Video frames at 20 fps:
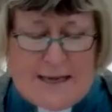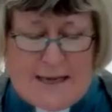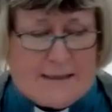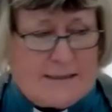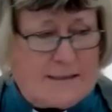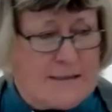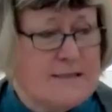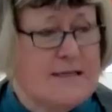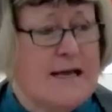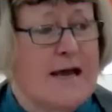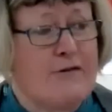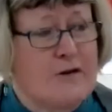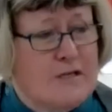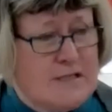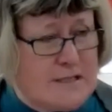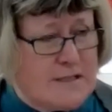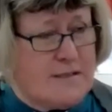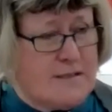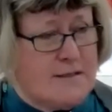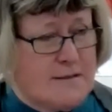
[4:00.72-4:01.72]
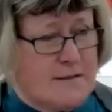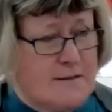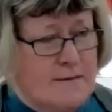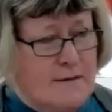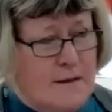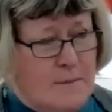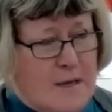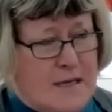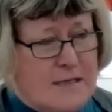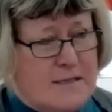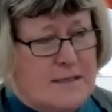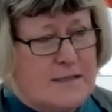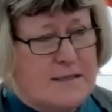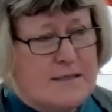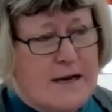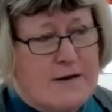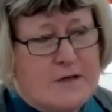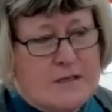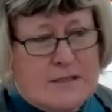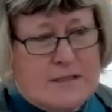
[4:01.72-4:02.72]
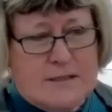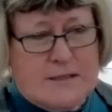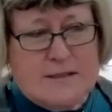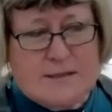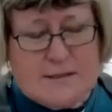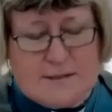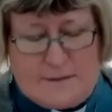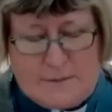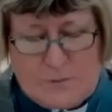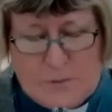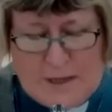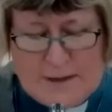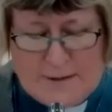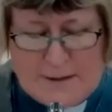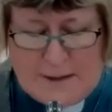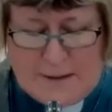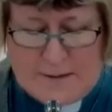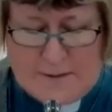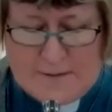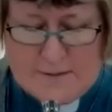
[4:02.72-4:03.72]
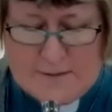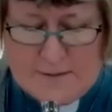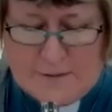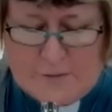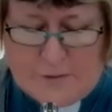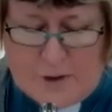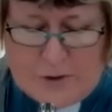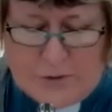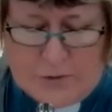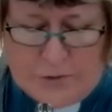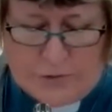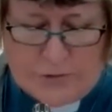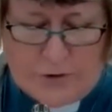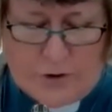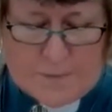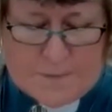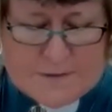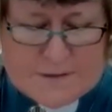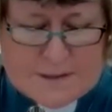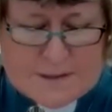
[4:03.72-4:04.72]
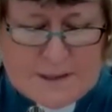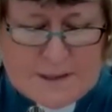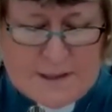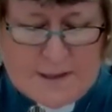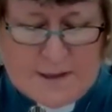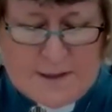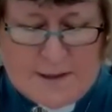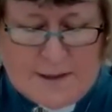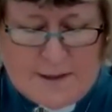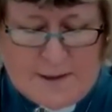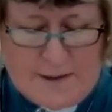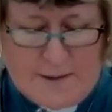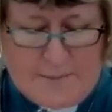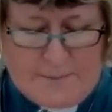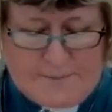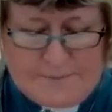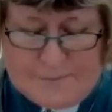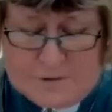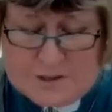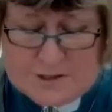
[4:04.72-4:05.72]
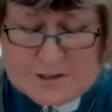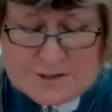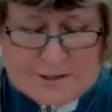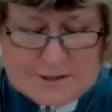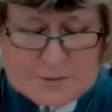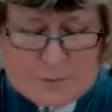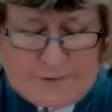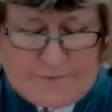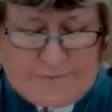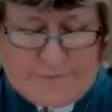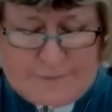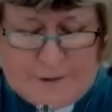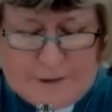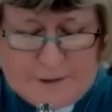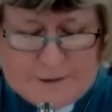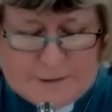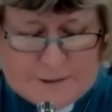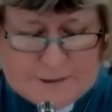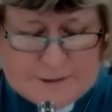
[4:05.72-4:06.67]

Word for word: and terraces, amazing terraces where they grow crops, um, just as we've heard